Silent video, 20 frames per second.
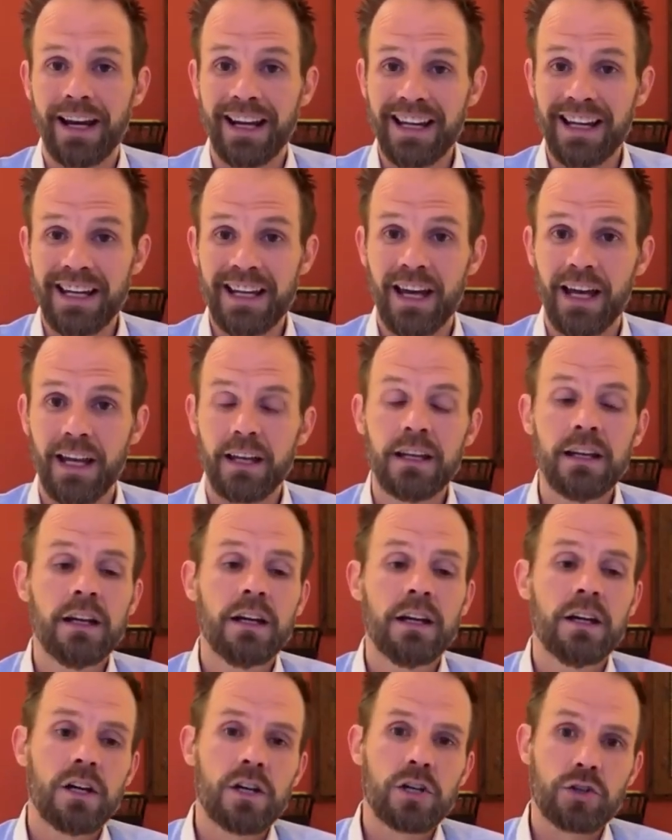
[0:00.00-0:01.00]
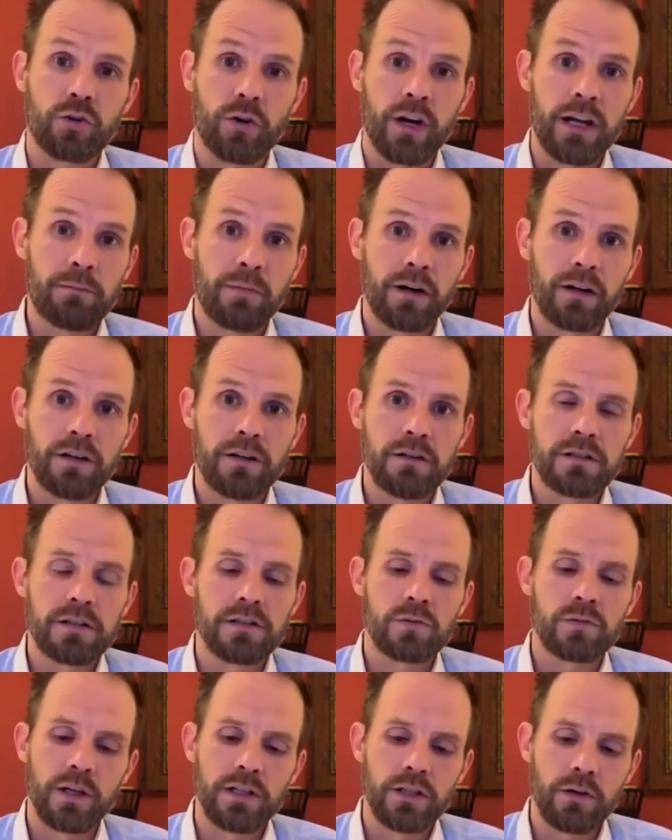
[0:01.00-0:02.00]
And again, trademark use
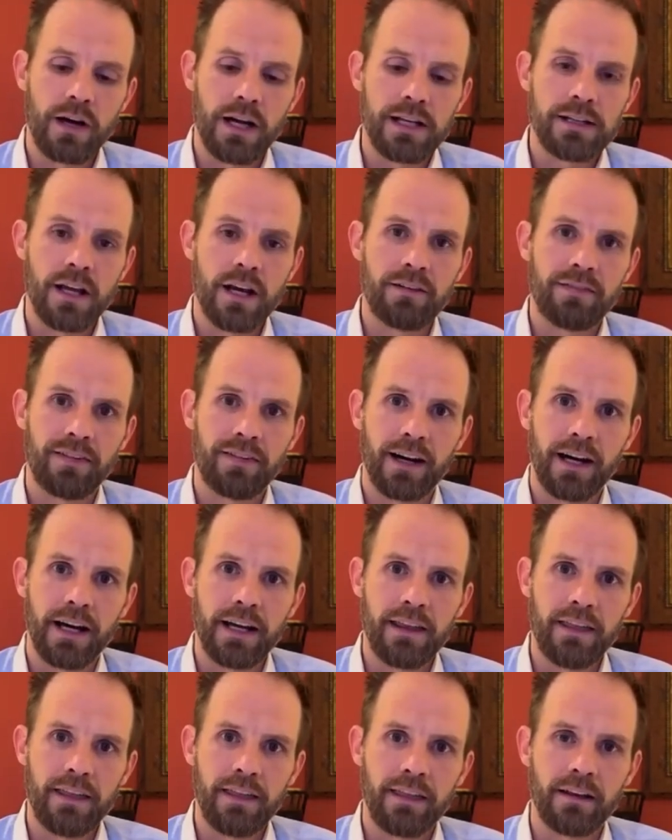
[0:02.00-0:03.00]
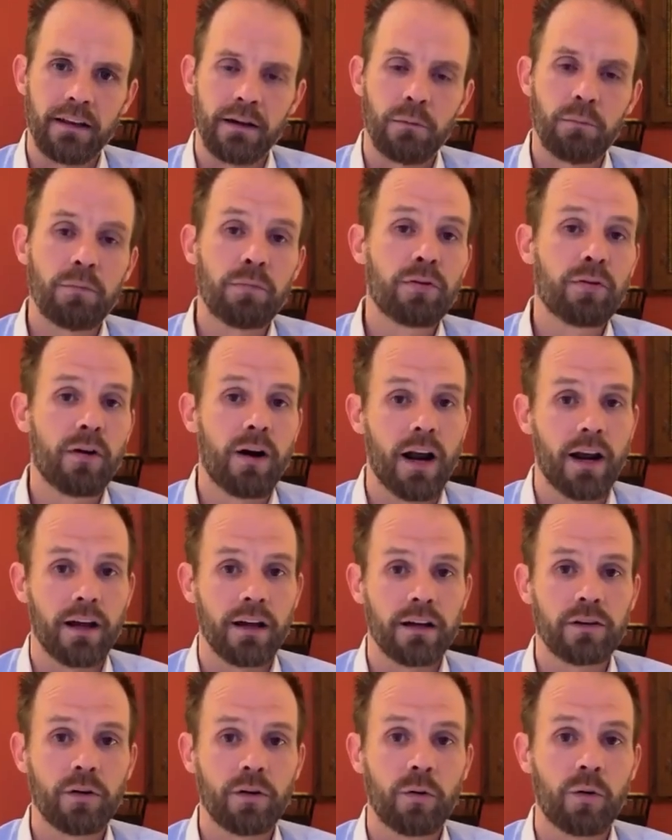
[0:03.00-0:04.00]
is when you identify the
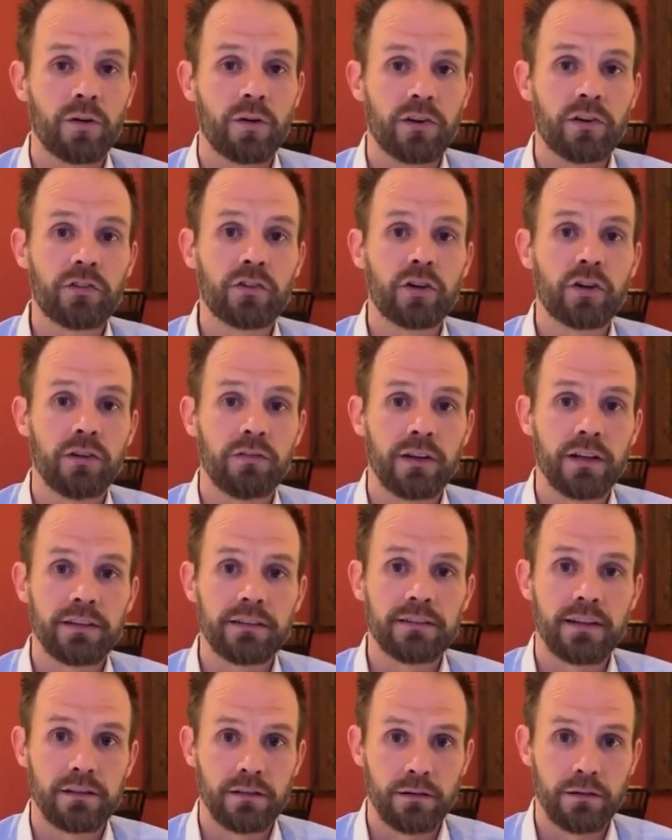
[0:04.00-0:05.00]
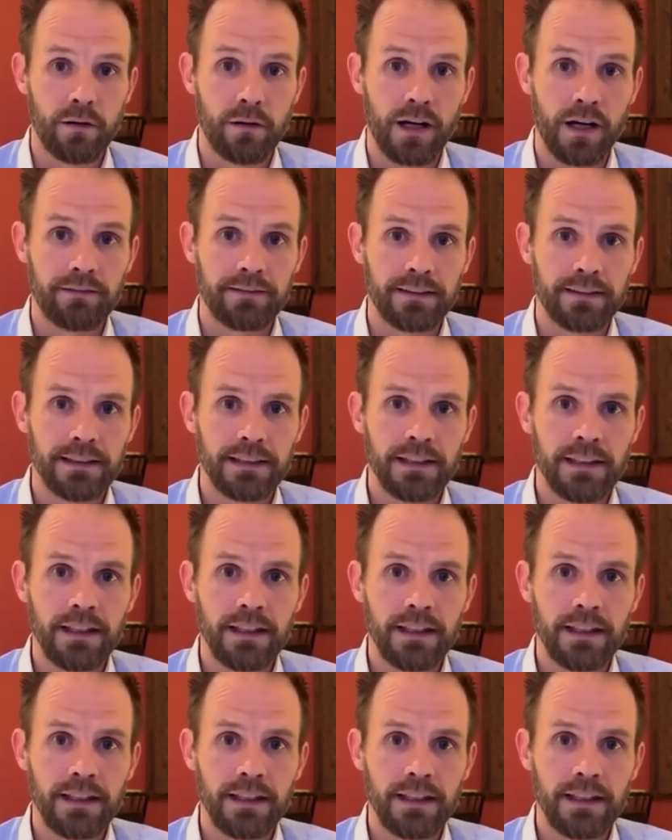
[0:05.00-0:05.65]
product or the service that you offer.